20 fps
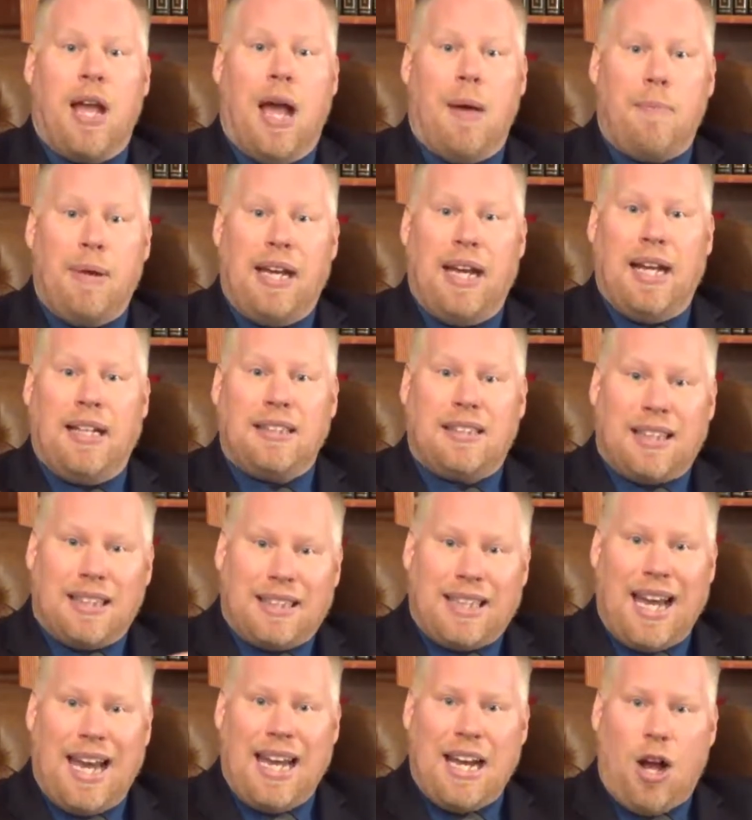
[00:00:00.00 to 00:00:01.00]
and begins to
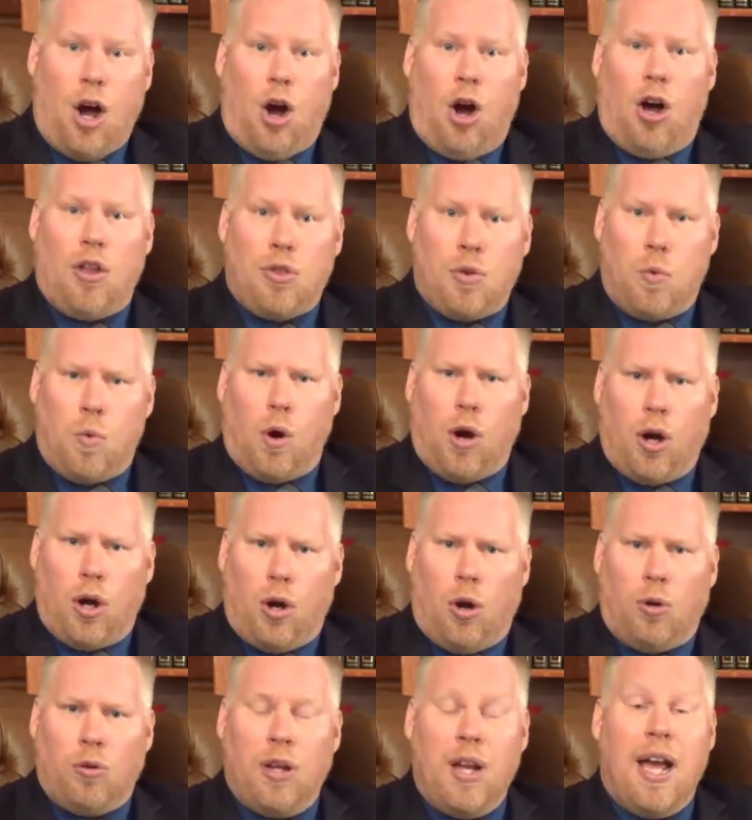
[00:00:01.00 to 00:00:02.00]
take on the
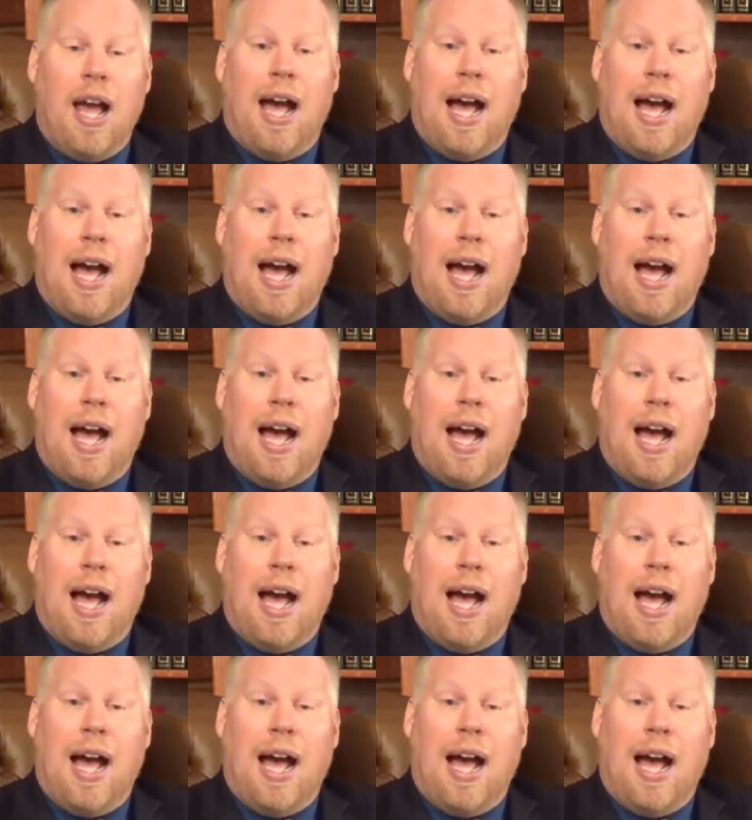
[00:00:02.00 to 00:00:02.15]
world,